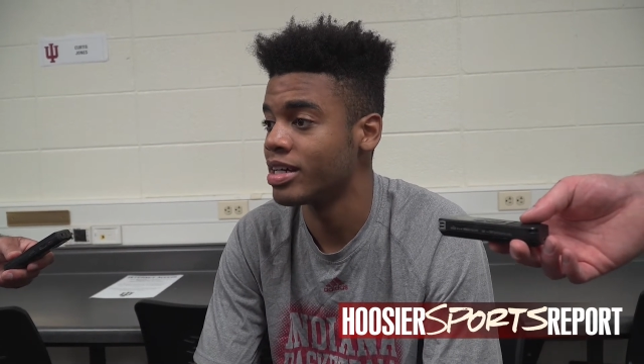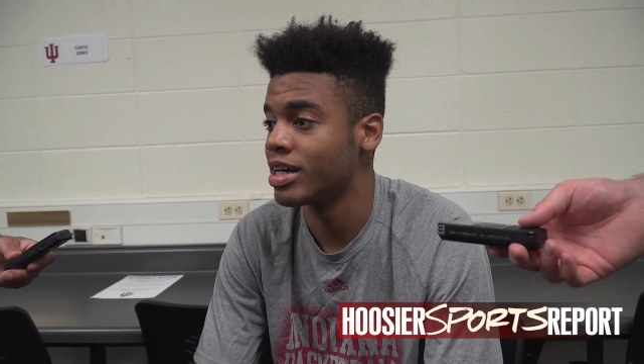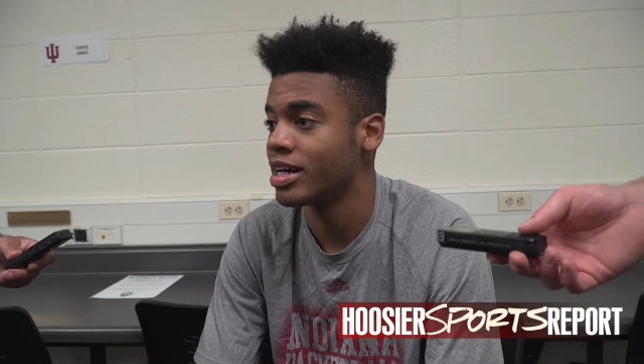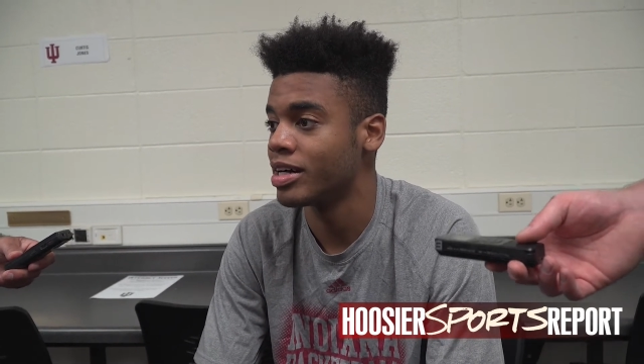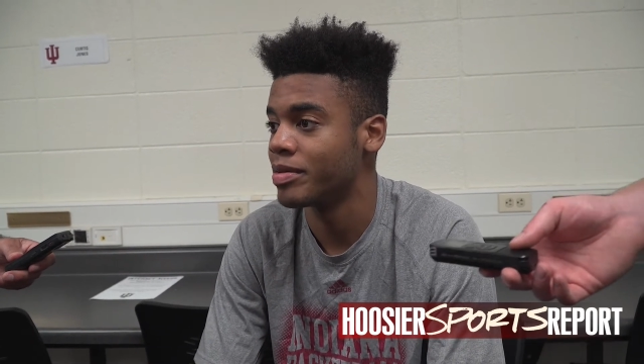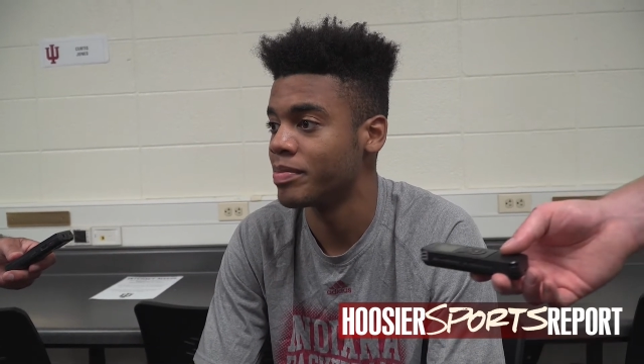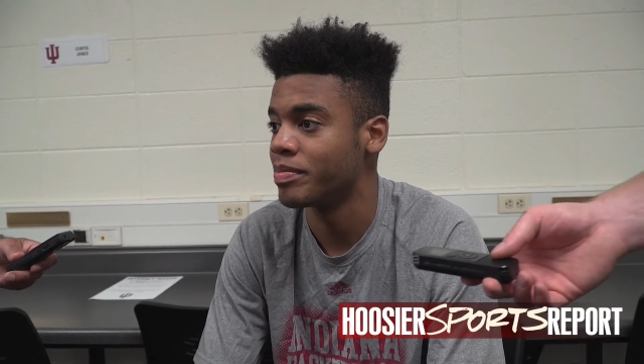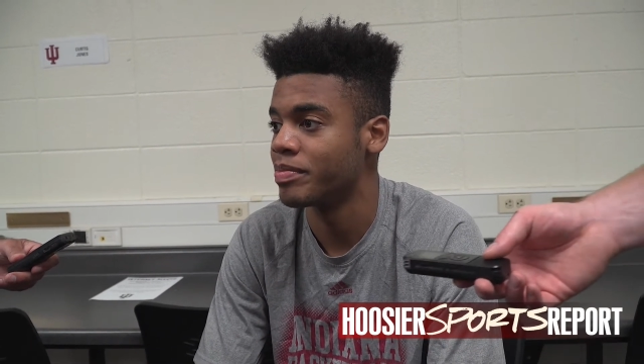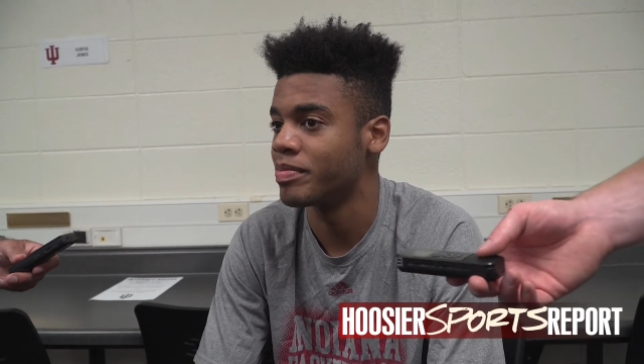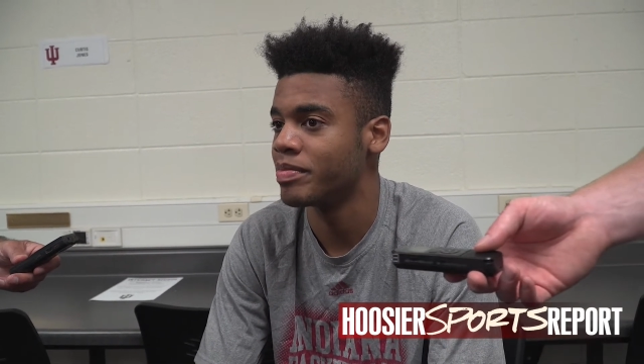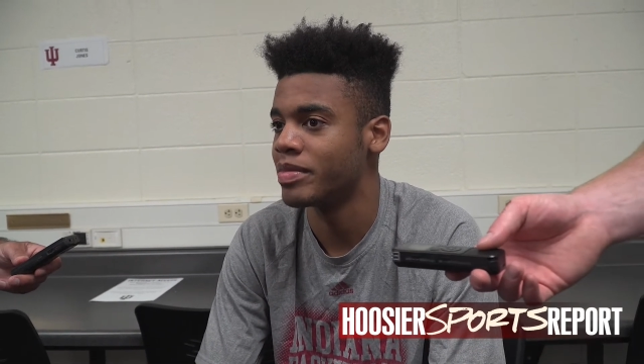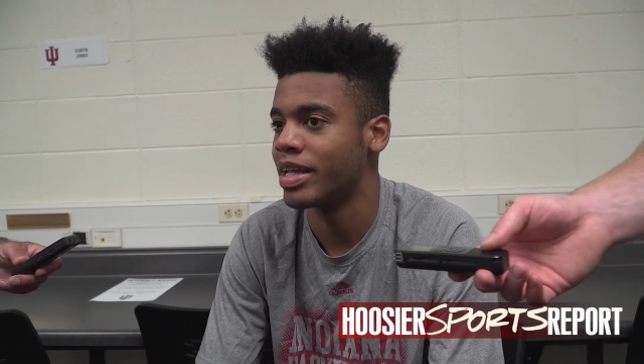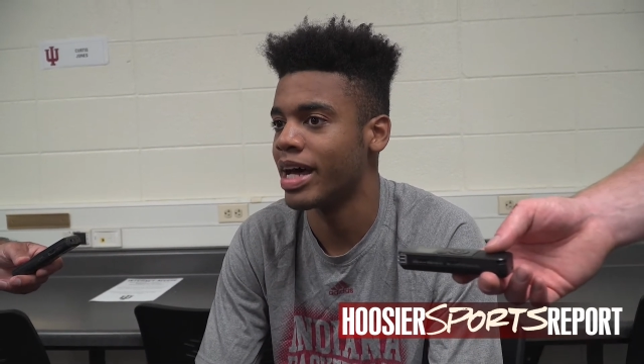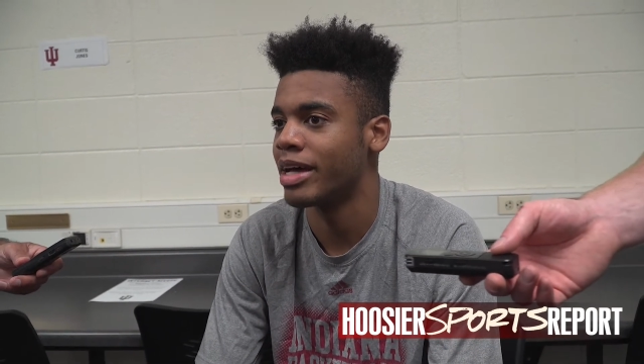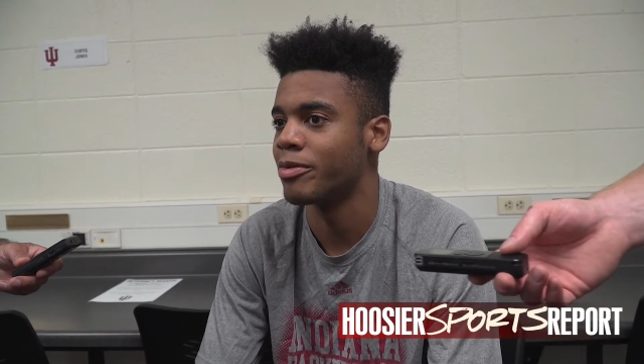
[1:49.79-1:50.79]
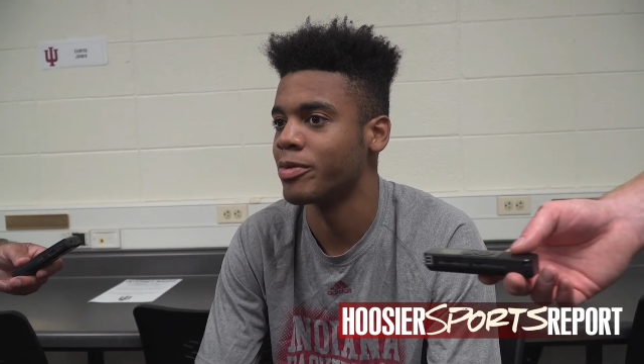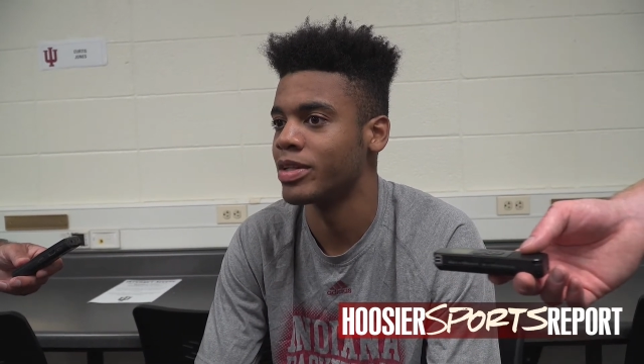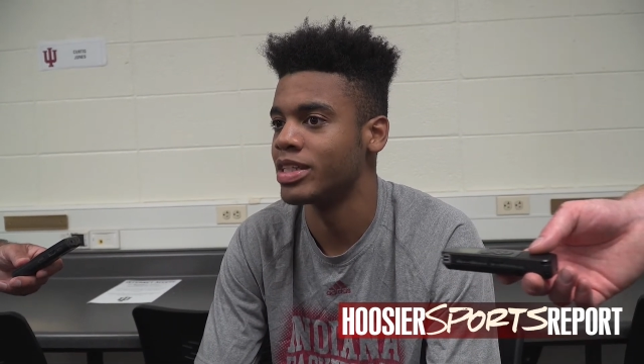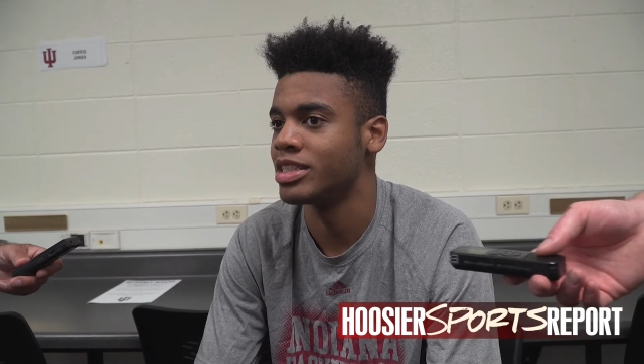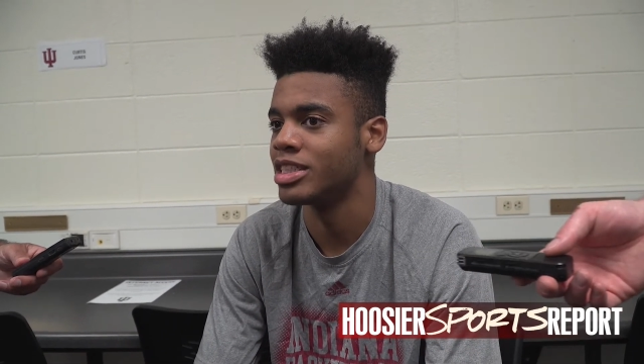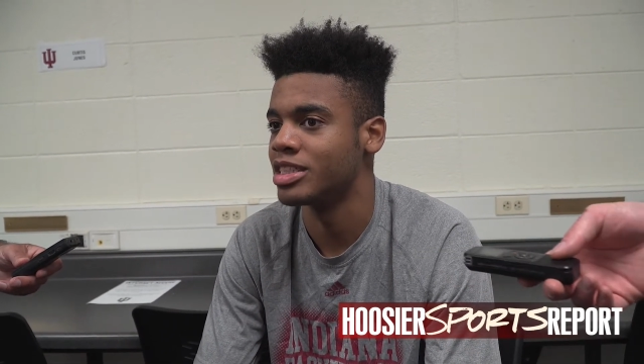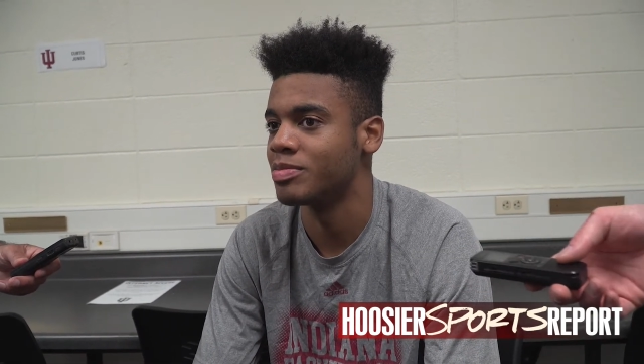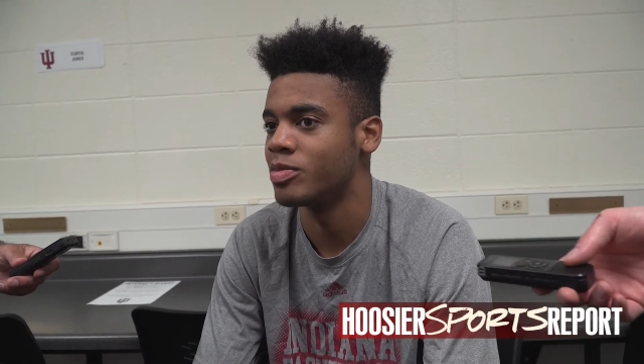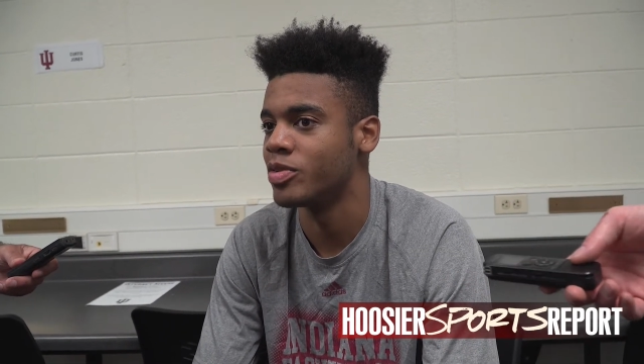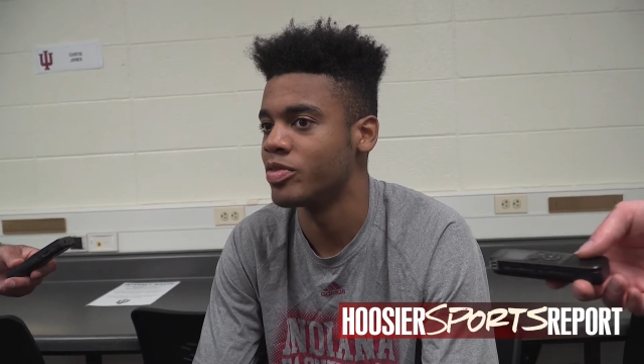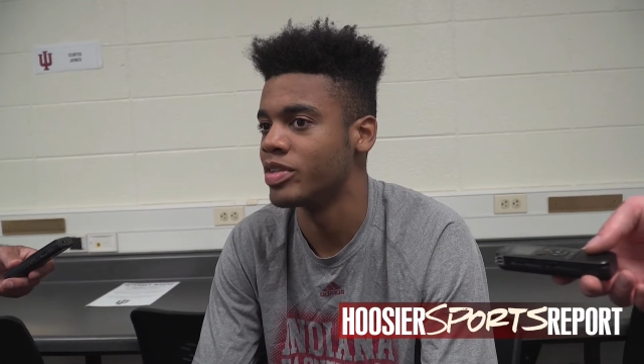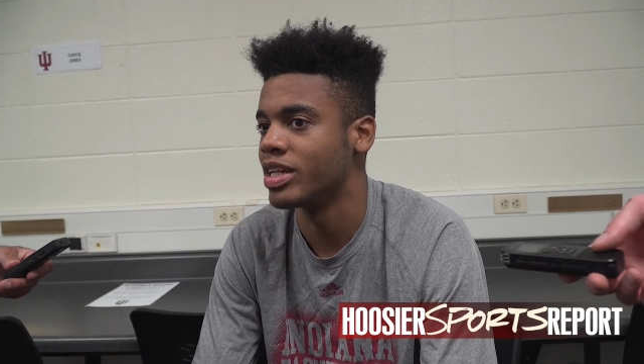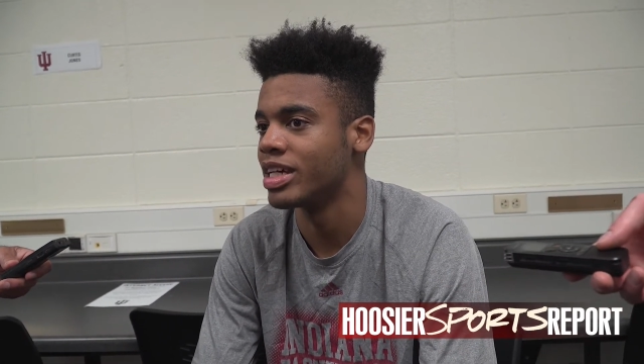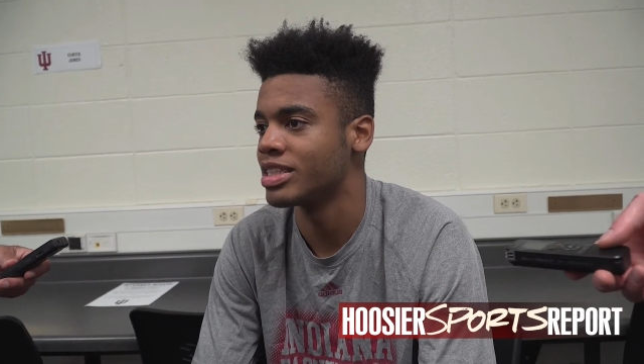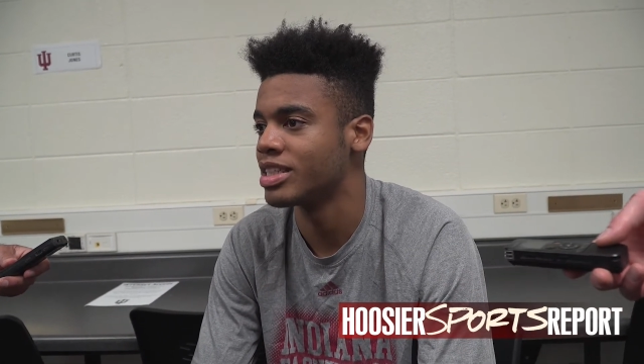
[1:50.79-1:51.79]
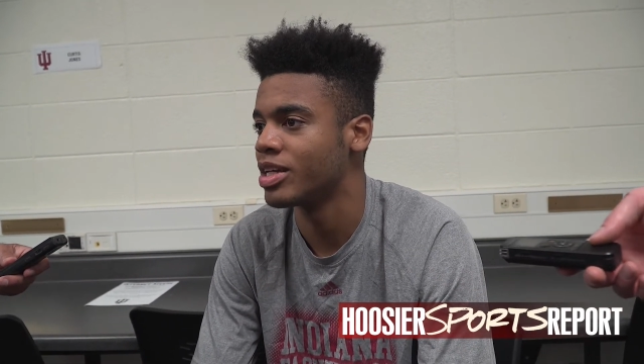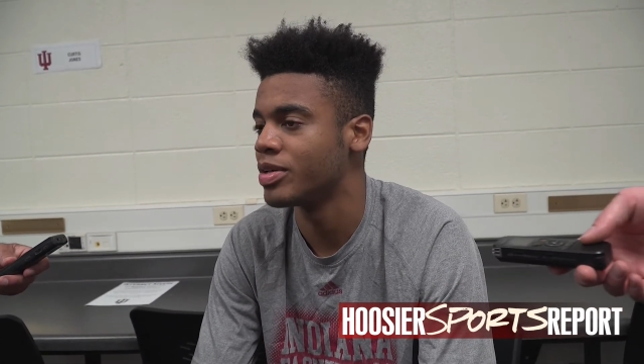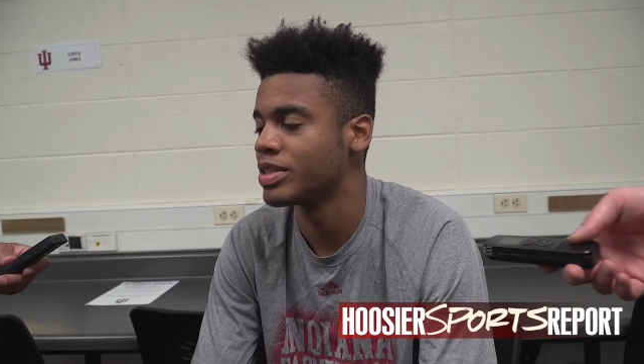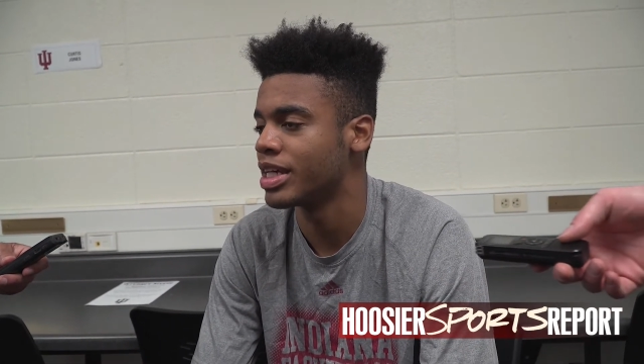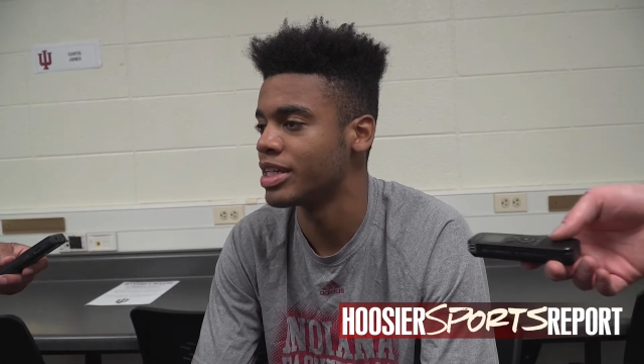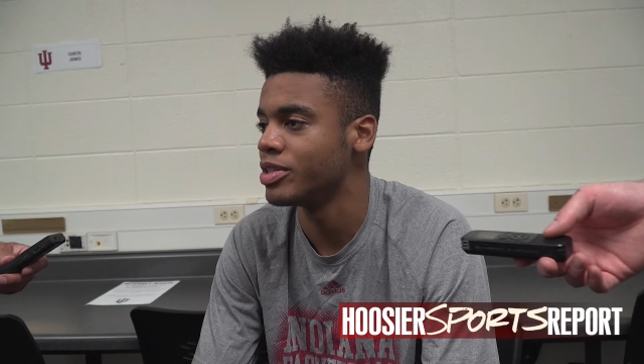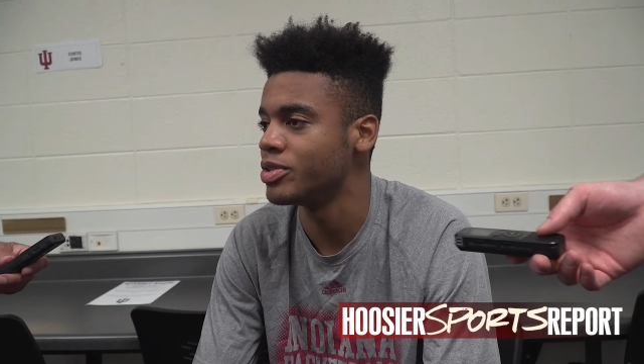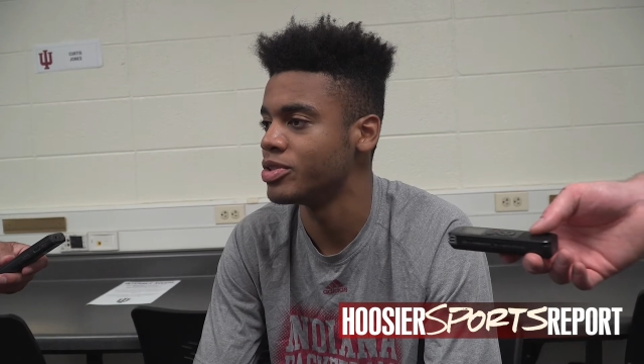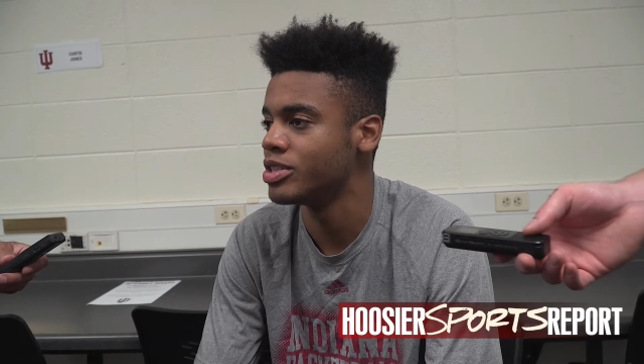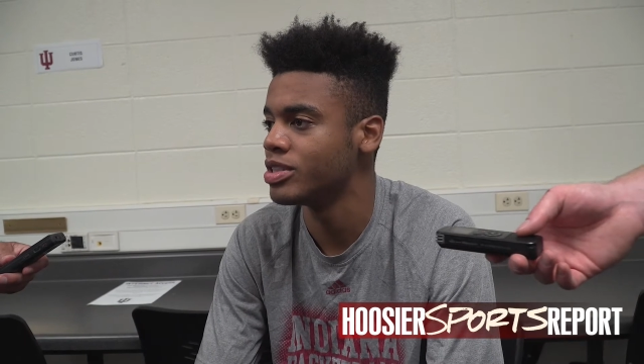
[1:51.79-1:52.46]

Um, not really just moving as slow as I used